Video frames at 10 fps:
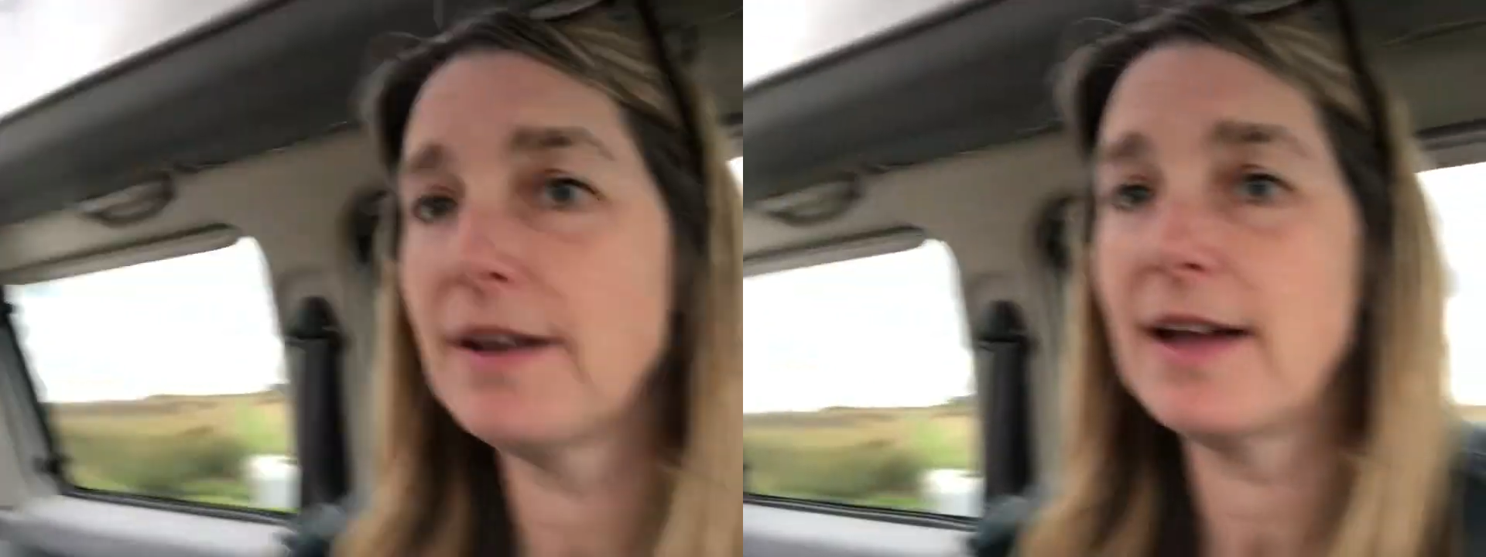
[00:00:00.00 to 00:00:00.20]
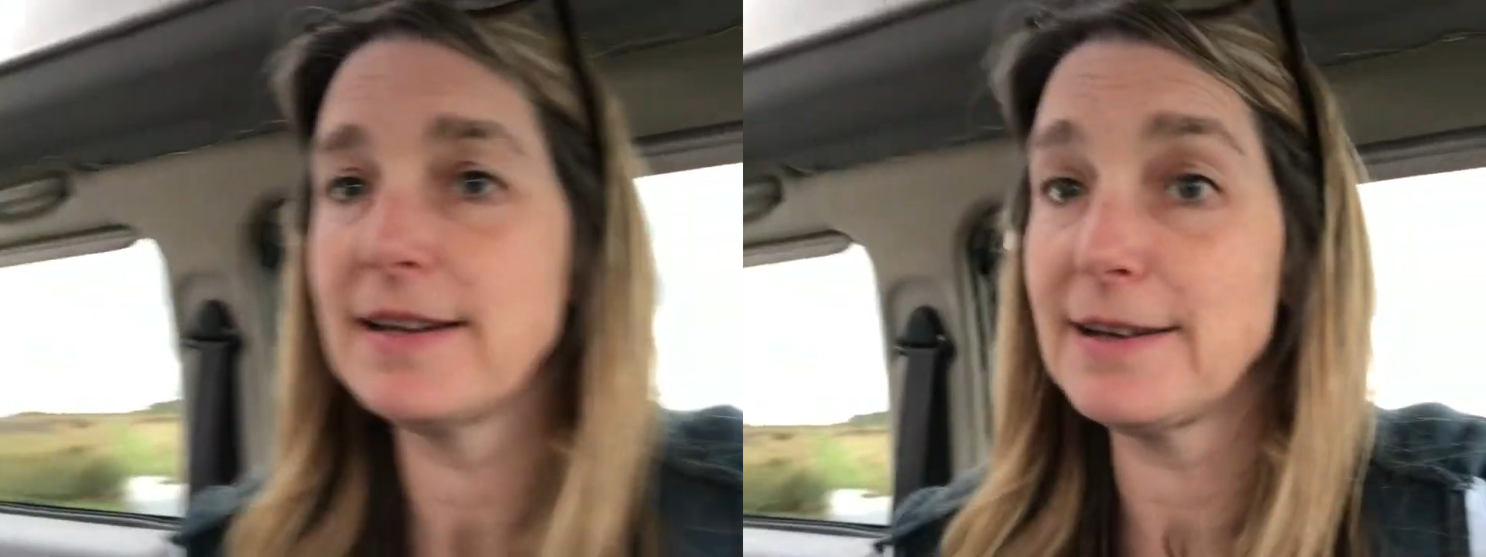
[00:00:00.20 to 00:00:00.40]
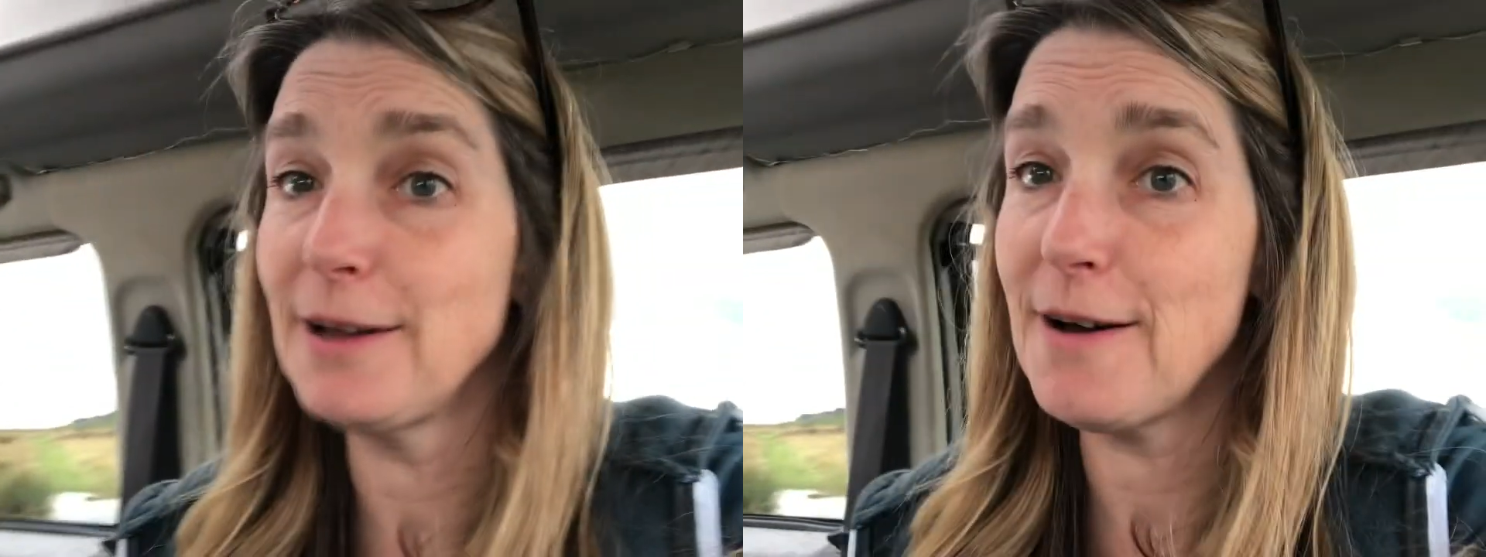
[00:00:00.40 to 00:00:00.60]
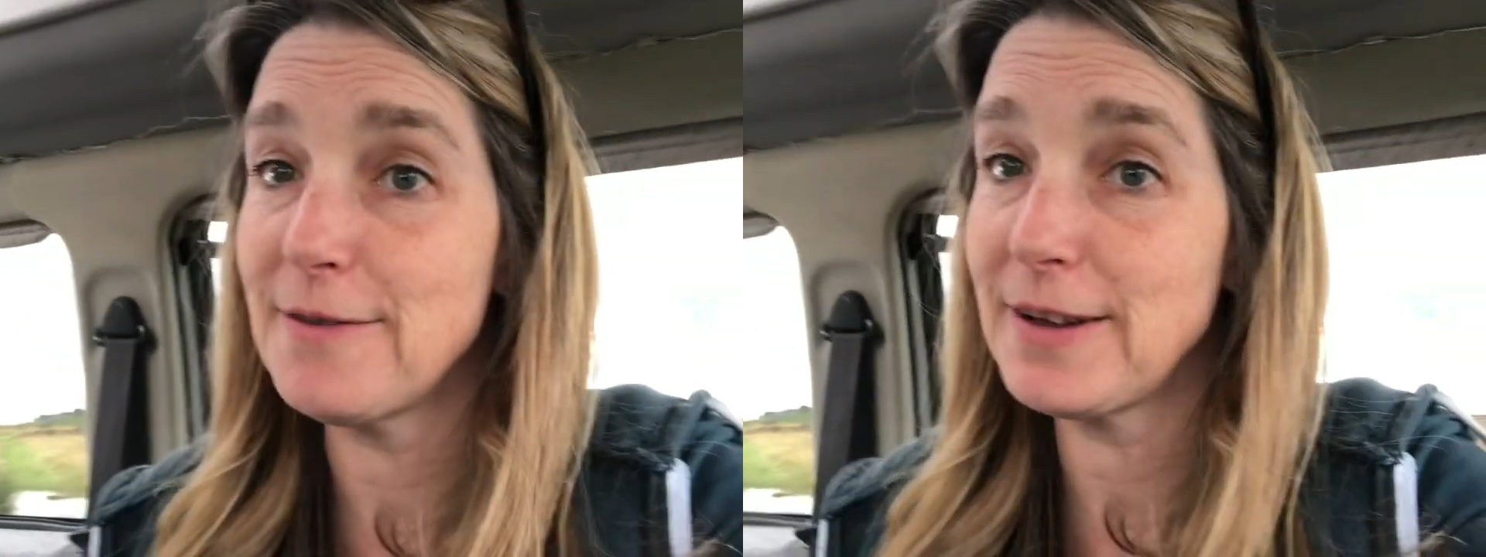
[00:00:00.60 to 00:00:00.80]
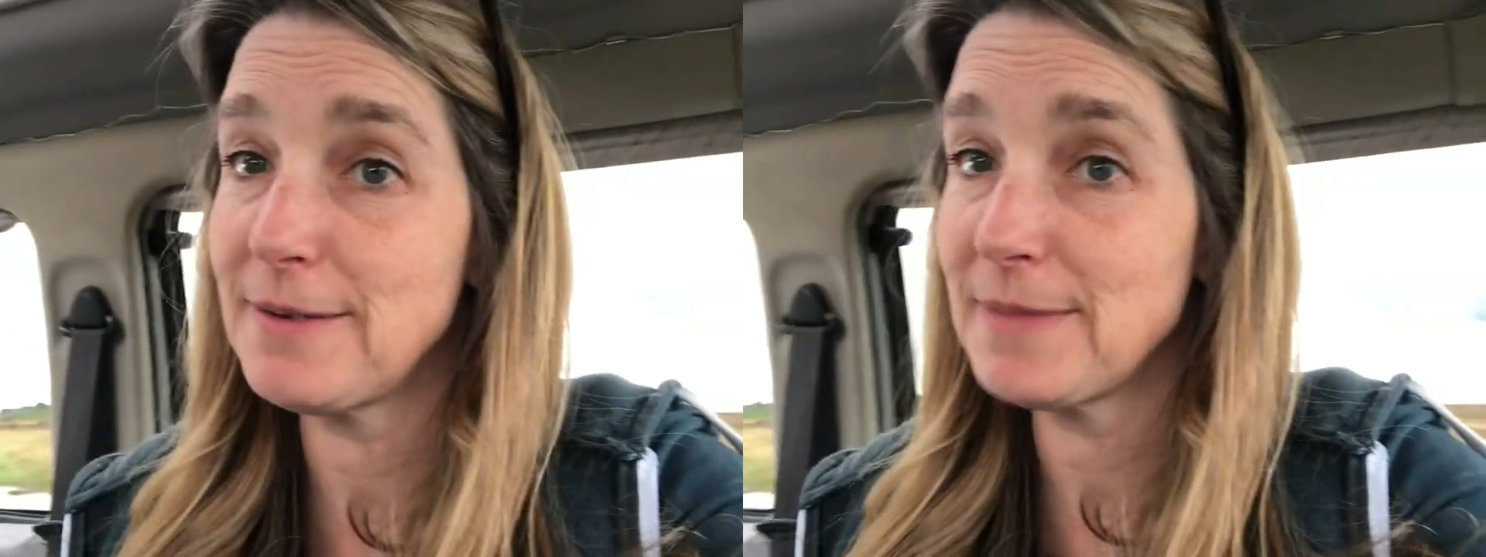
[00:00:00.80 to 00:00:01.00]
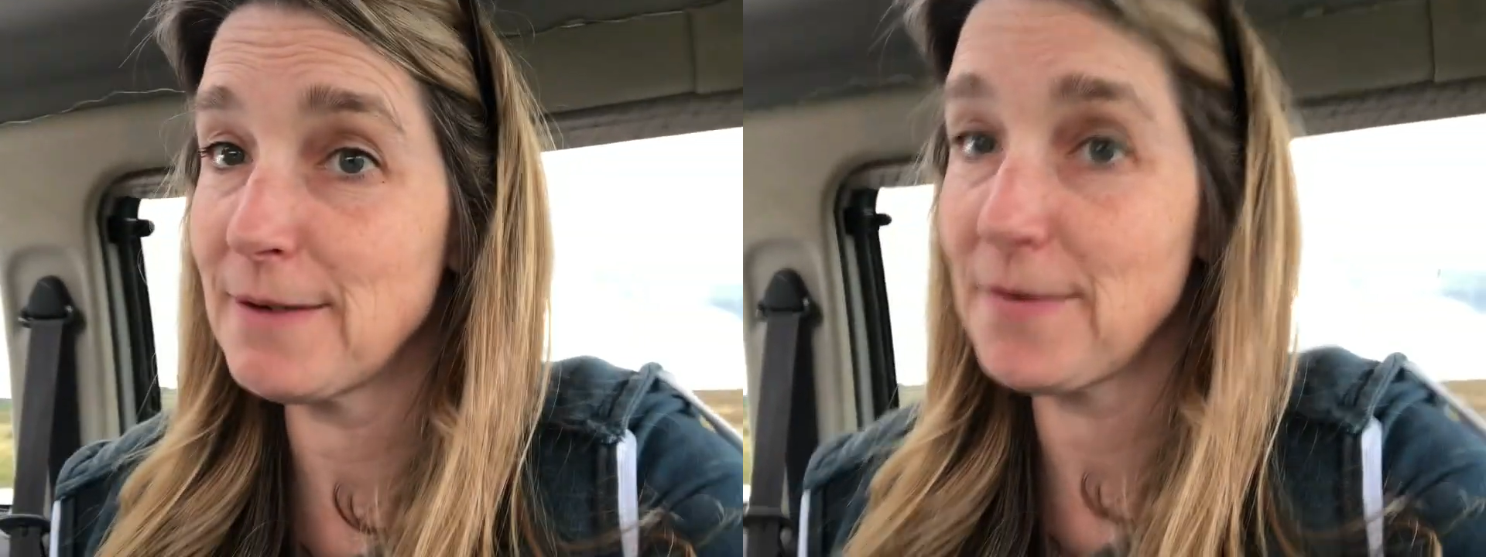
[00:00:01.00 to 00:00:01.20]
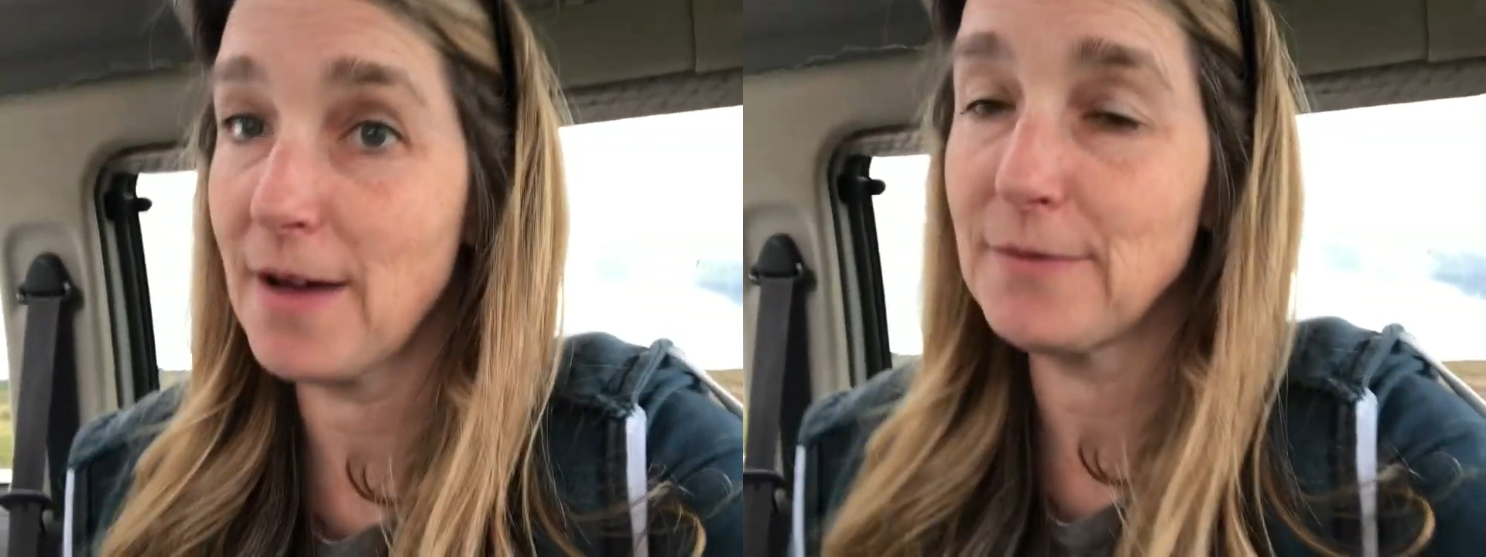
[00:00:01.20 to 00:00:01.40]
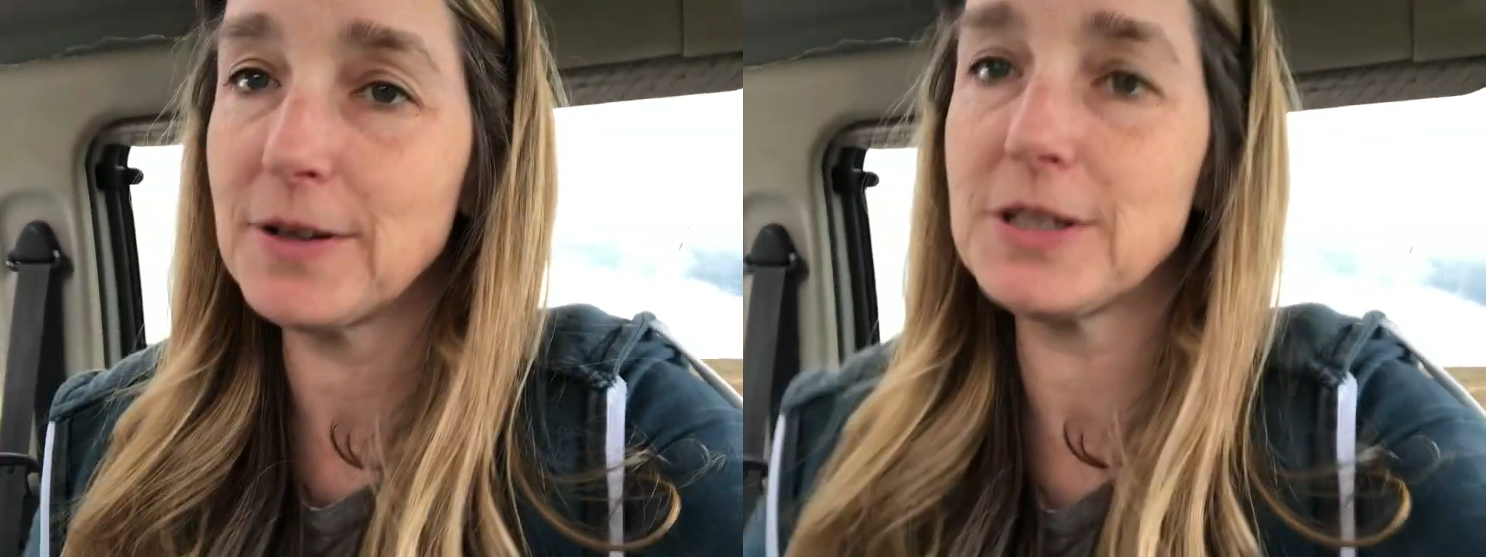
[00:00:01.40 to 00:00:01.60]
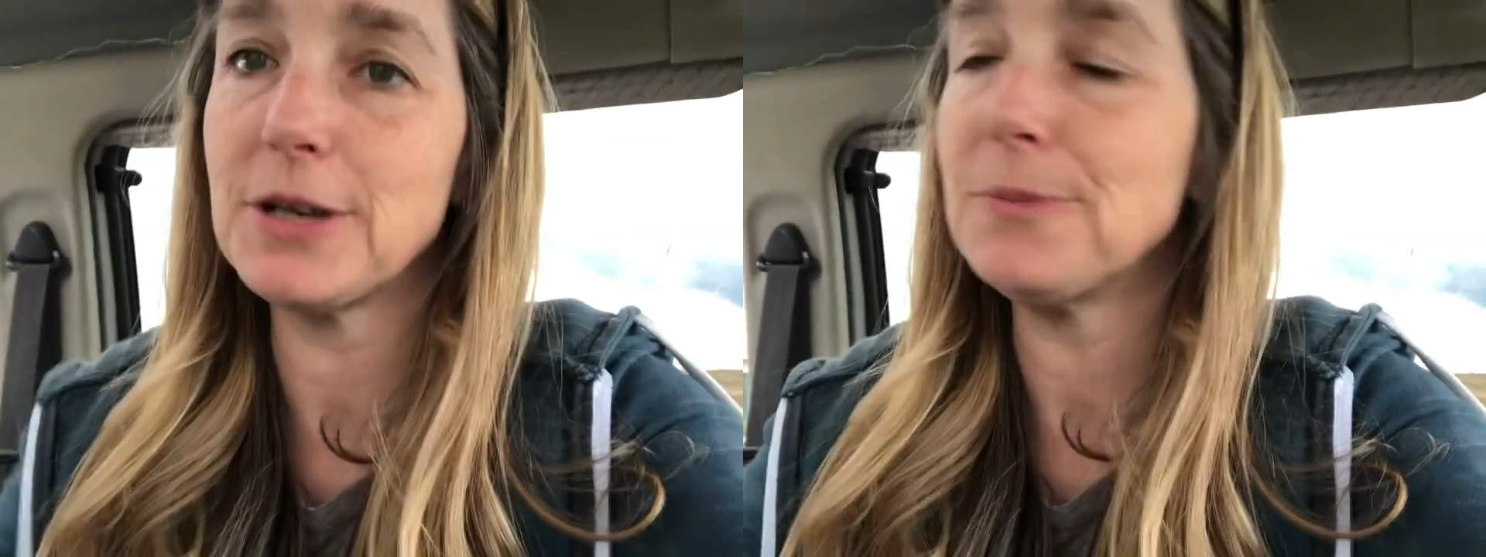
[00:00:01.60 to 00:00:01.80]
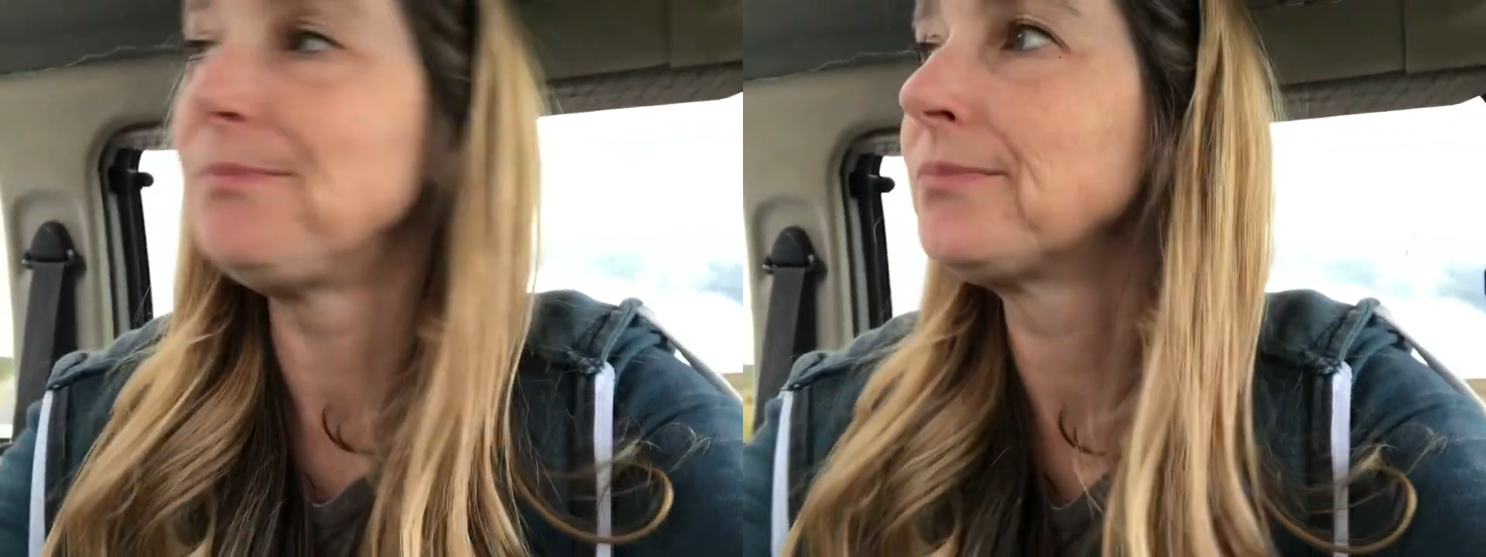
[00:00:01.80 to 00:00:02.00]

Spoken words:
I need a lot of it at 5'2",